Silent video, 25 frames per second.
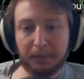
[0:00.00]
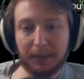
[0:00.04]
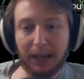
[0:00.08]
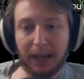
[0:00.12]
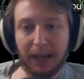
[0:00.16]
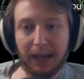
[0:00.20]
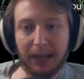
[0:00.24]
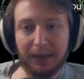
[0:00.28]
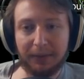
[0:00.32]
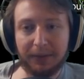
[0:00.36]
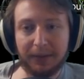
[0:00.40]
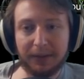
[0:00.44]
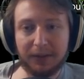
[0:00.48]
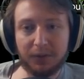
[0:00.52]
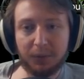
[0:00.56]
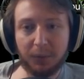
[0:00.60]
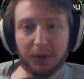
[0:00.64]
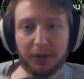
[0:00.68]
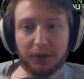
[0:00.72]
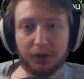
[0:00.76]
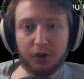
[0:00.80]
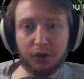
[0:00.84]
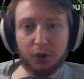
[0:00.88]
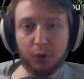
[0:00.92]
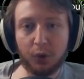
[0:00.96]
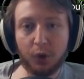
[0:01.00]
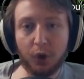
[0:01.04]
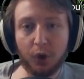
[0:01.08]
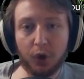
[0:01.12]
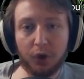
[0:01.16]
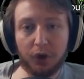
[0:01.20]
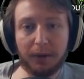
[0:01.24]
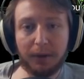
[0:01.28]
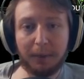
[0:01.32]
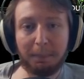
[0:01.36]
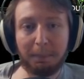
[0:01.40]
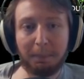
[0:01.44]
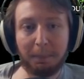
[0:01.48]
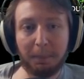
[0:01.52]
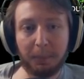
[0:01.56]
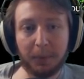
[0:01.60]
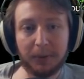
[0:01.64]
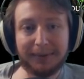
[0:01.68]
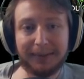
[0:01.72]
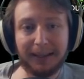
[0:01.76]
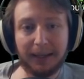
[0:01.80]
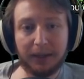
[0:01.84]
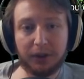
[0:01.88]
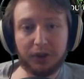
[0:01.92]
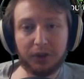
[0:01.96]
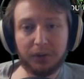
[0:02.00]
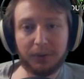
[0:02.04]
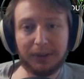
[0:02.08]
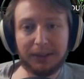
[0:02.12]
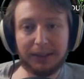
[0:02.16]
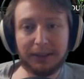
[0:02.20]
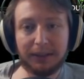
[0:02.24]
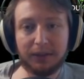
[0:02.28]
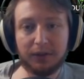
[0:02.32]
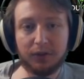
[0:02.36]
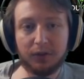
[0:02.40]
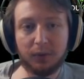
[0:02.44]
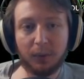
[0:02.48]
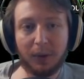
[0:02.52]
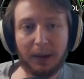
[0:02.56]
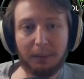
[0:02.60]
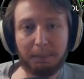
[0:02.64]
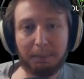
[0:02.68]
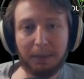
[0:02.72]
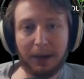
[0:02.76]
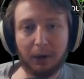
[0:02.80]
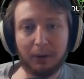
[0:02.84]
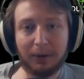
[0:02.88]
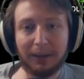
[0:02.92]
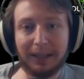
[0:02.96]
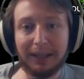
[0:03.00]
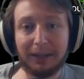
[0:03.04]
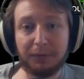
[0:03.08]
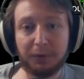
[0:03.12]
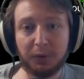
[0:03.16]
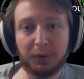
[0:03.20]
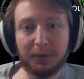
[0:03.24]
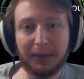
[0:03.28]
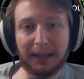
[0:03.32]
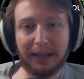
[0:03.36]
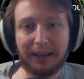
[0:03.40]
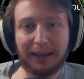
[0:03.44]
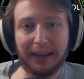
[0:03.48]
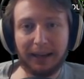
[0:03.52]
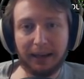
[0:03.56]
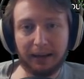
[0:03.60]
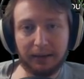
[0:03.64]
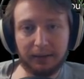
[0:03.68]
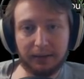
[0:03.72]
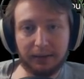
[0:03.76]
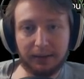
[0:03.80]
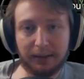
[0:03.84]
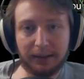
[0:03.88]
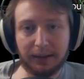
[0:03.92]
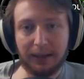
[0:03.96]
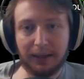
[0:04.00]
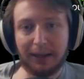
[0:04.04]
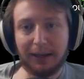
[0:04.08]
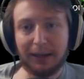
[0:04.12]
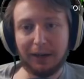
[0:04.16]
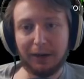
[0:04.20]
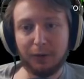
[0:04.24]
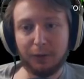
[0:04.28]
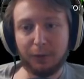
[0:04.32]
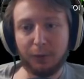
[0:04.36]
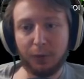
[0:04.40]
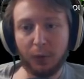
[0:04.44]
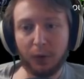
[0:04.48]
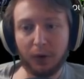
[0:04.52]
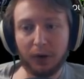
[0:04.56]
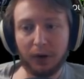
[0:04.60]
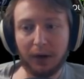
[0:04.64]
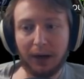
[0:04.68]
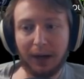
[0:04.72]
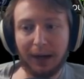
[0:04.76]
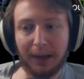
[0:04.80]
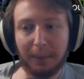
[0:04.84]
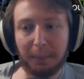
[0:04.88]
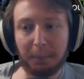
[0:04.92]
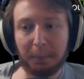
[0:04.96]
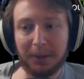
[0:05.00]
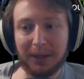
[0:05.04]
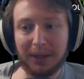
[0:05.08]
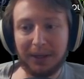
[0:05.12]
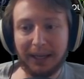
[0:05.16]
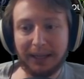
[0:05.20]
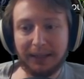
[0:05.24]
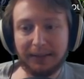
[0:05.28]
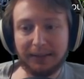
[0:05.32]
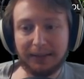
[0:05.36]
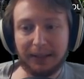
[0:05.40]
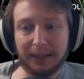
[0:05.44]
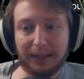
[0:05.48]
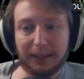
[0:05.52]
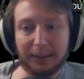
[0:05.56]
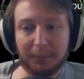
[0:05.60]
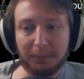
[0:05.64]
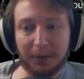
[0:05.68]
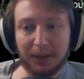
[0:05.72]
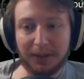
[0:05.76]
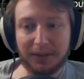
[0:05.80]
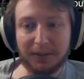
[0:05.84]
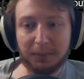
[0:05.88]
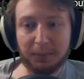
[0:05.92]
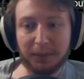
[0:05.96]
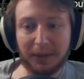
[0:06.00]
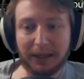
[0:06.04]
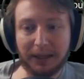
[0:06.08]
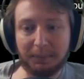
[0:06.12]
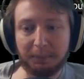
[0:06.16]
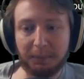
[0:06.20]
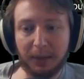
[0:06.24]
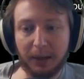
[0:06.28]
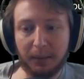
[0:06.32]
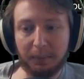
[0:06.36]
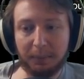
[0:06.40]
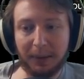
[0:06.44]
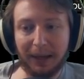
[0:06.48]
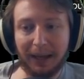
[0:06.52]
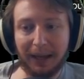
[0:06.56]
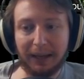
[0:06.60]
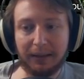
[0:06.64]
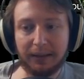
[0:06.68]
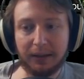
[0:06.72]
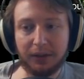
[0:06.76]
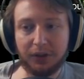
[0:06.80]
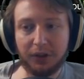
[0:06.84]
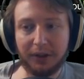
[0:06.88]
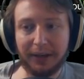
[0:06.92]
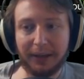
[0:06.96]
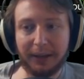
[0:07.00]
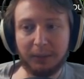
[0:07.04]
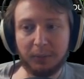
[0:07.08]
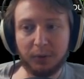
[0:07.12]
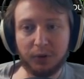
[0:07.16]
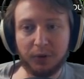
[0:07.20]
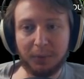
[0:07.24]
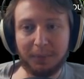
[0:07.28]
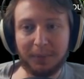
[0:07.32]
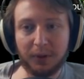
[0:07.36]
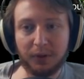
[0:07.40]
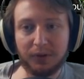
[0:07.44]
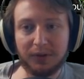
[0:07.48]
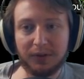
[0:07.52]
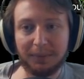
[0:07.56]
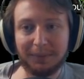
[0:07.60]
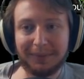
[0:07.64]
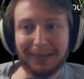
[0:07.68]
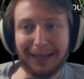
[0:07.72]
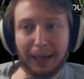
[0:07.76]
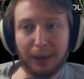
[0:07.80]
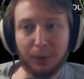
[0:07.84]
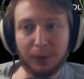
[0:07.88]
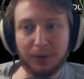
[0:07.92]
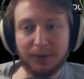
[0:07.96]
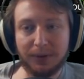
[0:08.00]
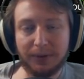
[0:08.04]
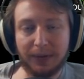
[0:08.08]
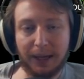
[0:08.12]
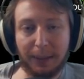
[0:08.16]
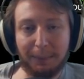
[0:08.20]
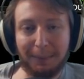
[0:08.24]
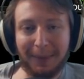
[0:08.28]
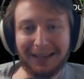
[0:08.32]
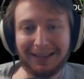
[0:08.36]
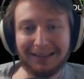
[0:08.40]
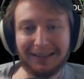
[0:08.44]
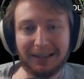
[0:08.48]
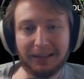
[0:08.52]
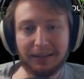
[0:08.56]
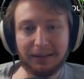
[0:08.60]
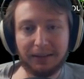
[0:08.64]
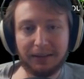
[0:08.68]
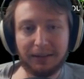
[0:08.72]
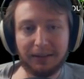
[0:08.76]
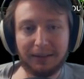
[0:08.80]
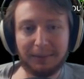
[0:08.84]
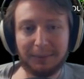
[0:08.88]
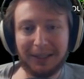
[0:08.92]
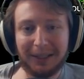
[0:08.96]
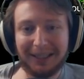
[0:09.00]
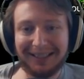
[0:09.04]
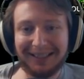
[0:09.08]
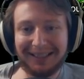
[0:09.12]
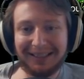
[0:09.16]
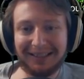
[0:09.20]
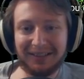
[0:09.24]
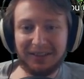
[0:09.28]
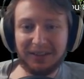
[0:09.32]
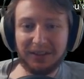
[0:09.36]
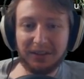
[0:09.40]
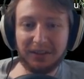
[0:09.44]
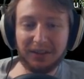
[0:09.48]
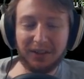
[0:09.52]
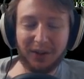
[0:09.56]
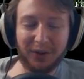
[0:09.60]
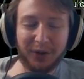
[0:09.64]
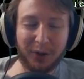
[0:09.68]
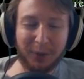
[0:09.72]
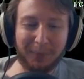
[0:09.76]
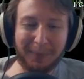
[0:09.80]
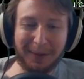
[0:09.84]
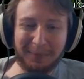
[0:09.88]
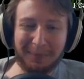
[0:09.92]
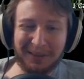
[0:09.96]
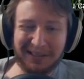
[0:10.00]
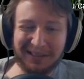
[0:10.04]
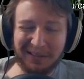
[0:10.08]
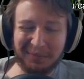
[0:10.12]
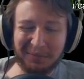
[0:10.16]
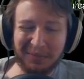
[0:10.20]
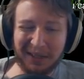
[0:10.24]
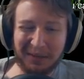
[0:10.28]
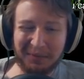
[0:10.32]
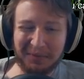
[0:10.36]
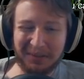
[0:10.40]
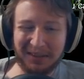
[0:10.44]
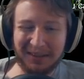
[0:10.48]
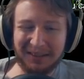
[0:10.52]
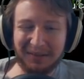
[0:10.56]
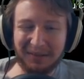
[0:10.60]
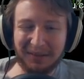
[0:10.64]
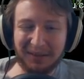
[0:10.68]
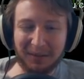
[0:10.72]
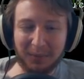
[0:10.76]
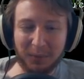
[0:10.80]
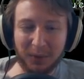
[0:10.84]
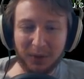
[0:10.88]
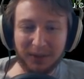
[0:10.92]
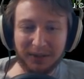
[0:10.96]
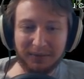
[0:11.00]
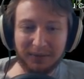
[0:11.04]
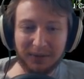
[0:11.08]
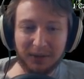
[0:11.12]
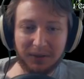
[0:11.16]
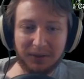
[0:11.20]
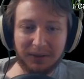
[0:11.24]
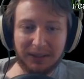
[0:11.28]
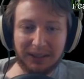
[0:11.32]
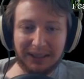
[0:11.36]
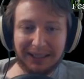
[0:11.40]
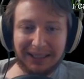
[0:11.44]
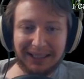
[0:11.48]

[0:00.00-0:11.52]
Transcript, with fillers: Uh, this one you could potentially swap out, if you can't handle it, for a Blight plus Blight Pump, and then you're able to build some towers and makes it a little bit easier, although maybe sometimes it's a little more difficult.